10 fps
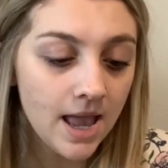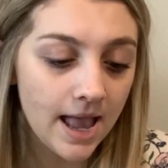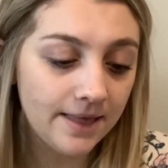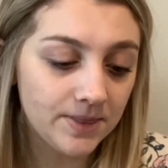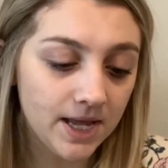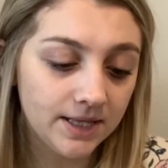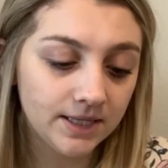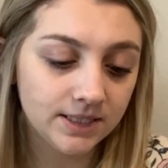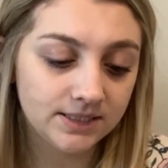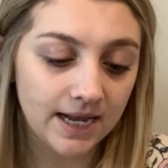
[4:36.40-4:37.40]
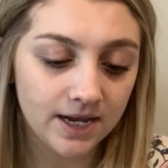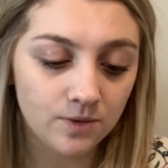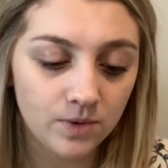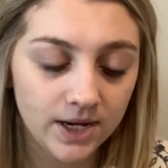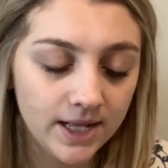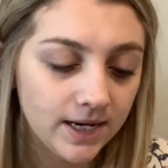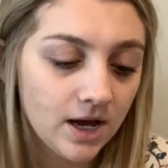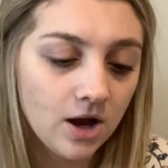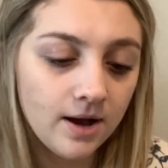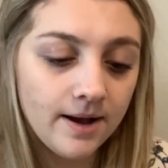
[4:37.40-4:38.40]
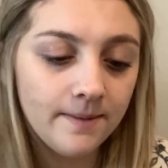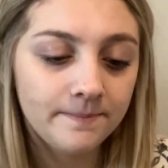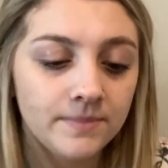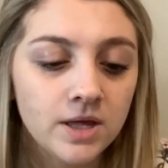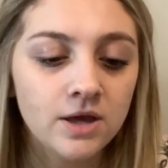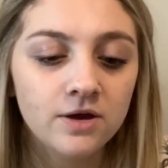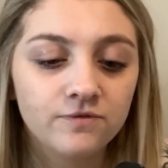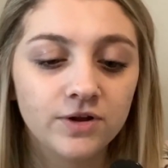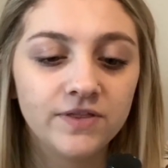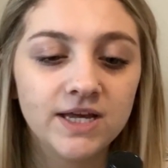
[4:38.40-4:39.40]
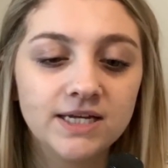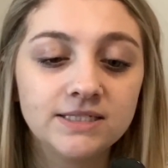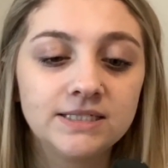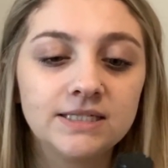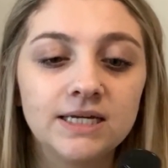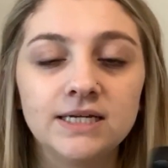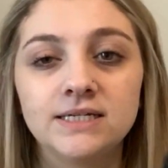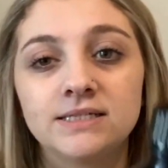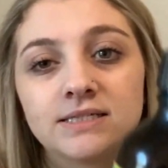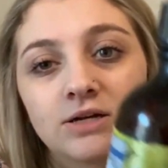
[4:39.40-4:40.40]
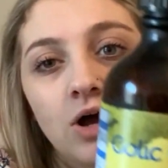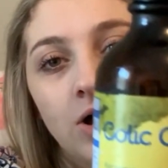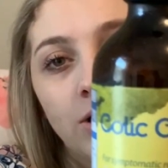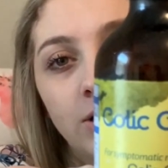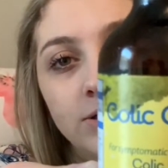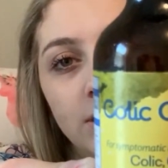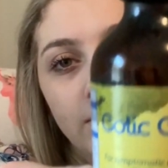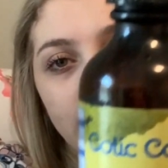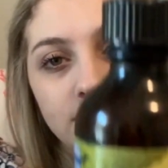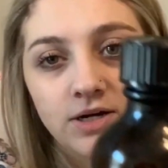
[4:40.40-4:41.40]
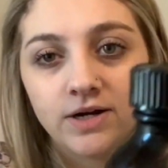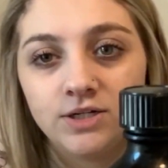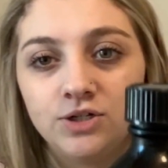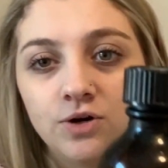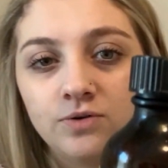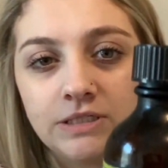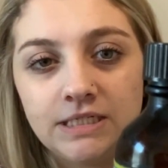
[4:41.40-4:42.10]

And then the second one for this is called, okay, sorry, don't